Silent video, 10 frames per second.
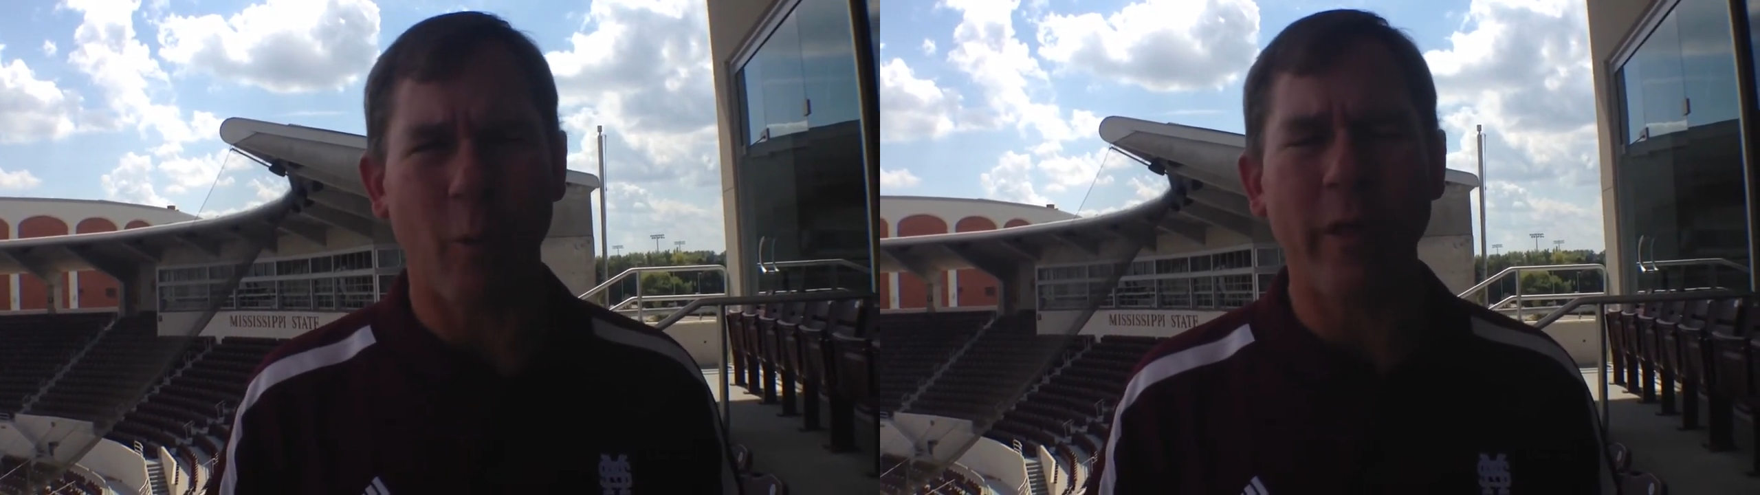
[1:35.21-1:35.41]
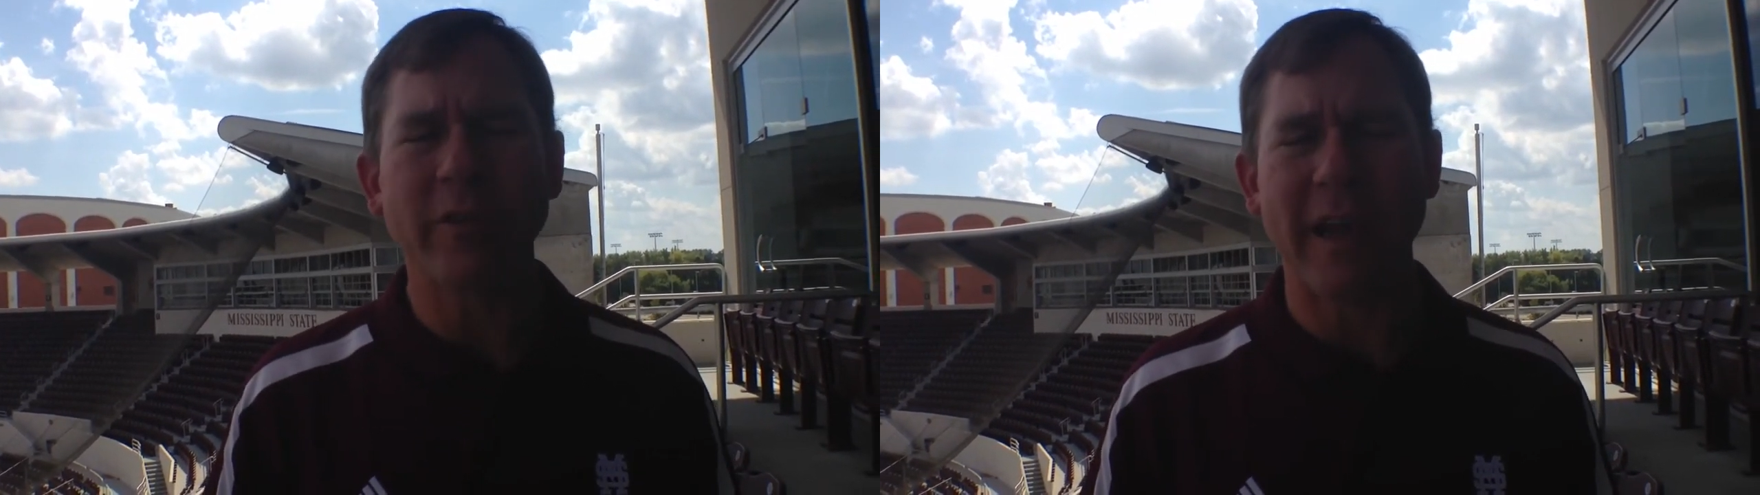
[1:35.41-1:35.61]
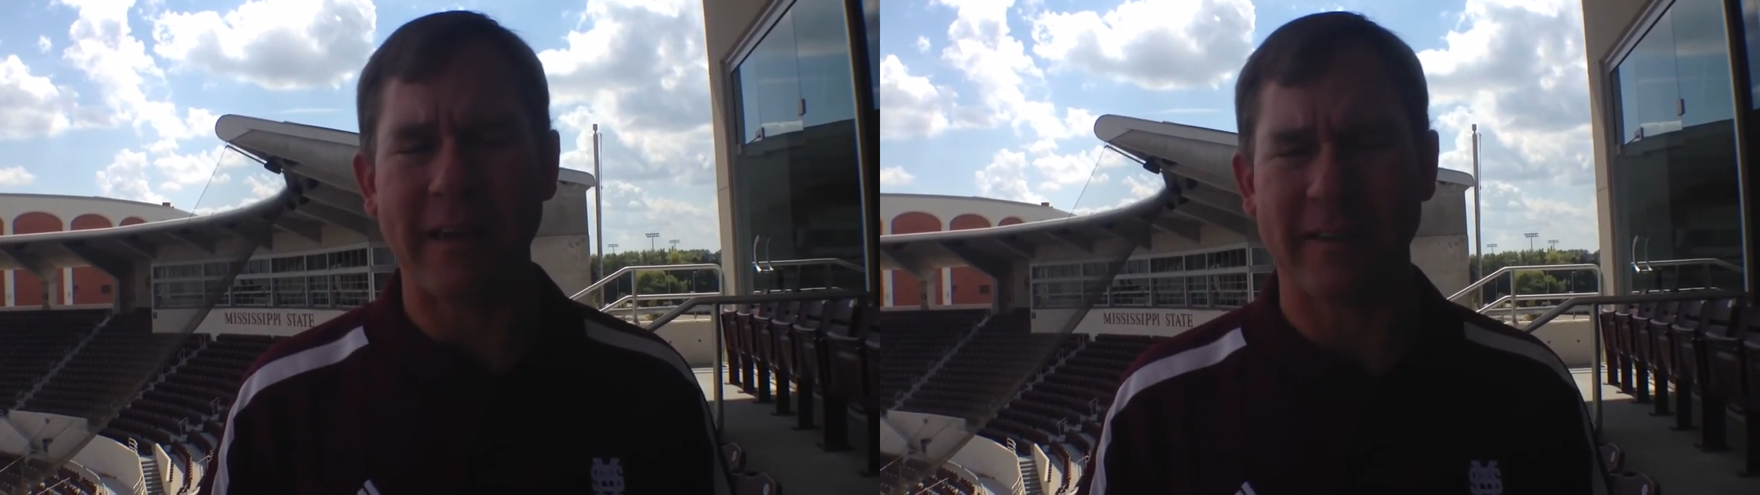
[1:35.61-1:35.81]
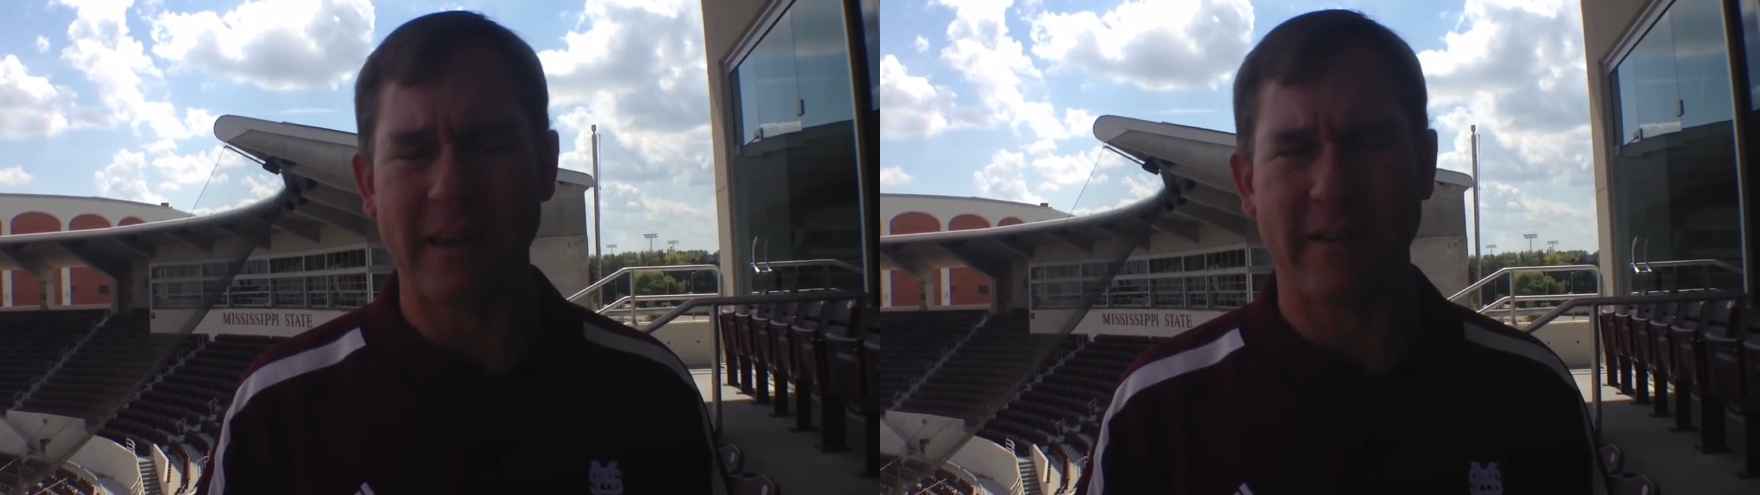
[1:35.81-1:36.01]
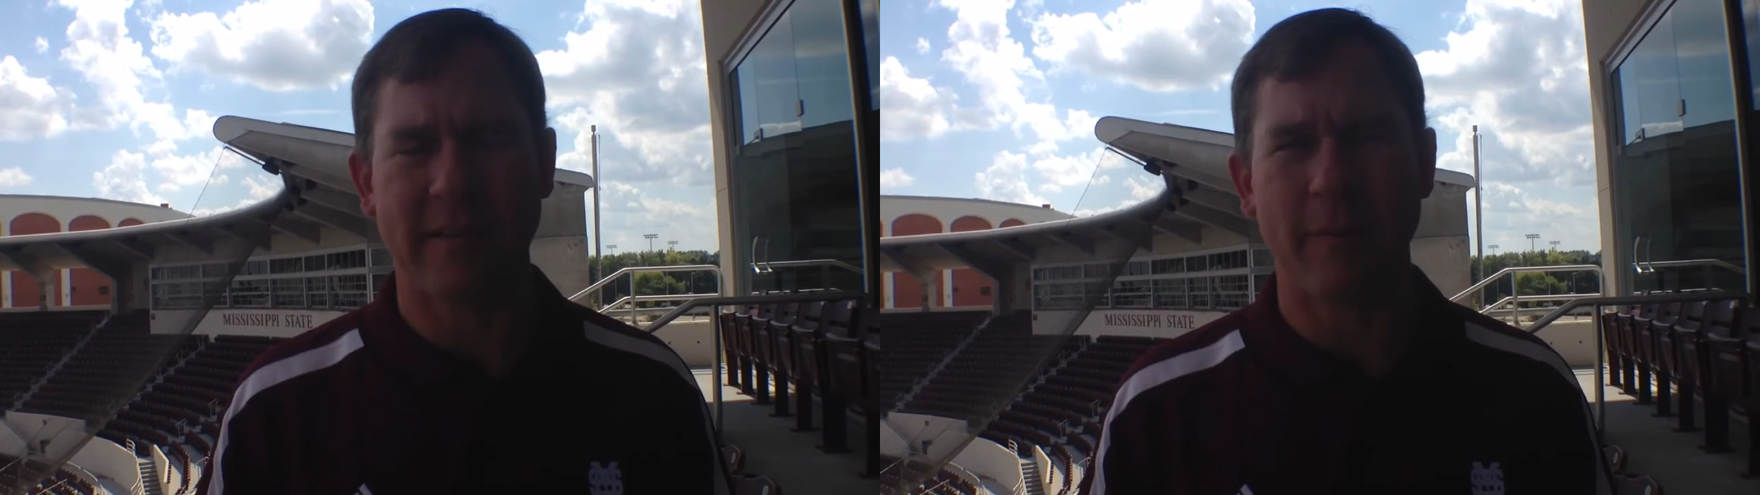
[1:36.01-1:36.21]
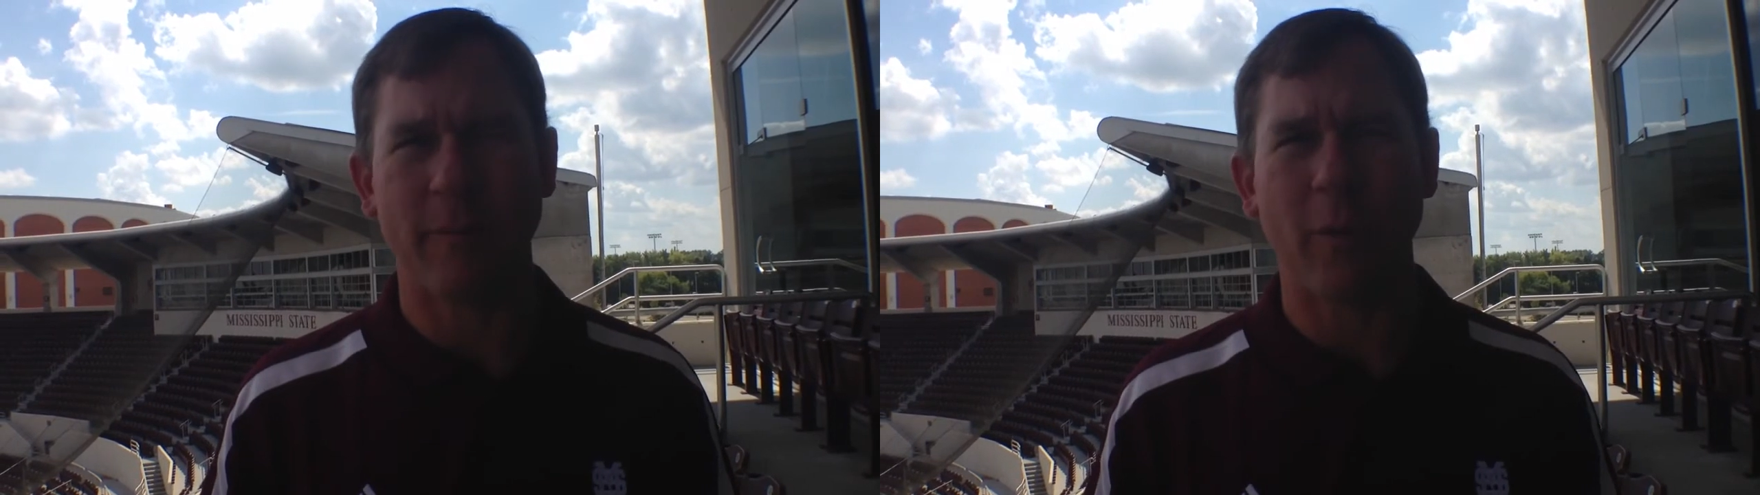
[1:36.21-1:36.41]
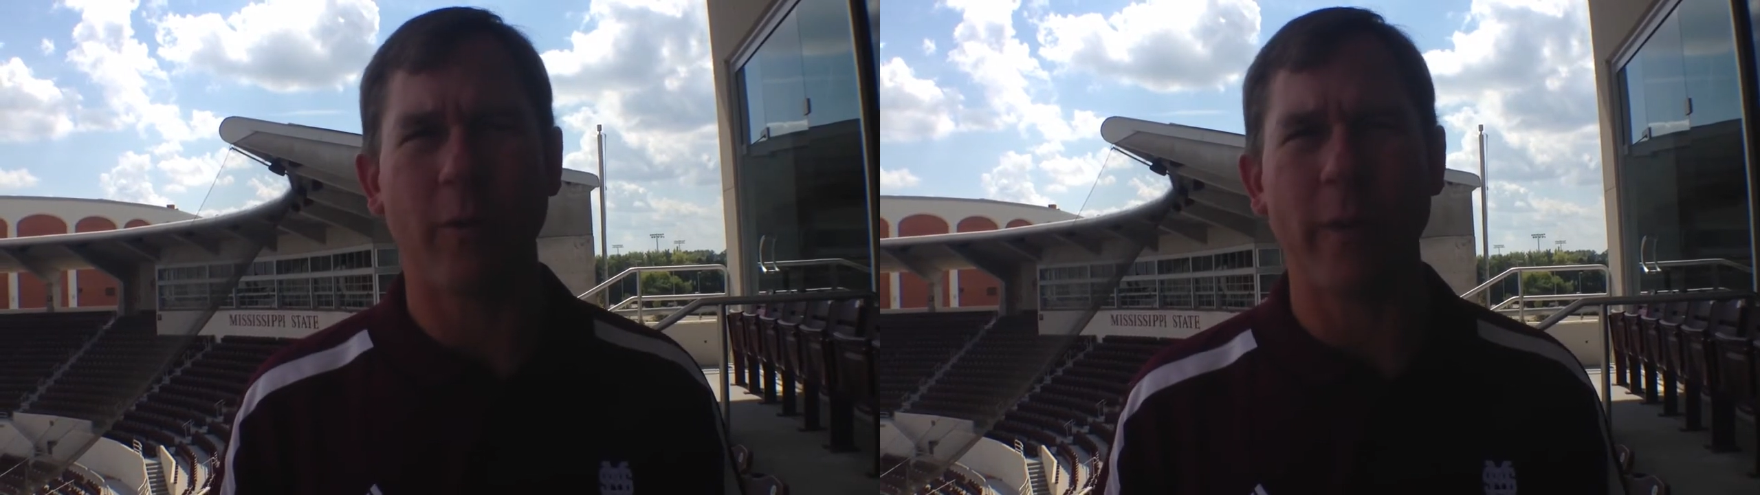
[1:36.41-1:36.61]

those guys needs to step forward,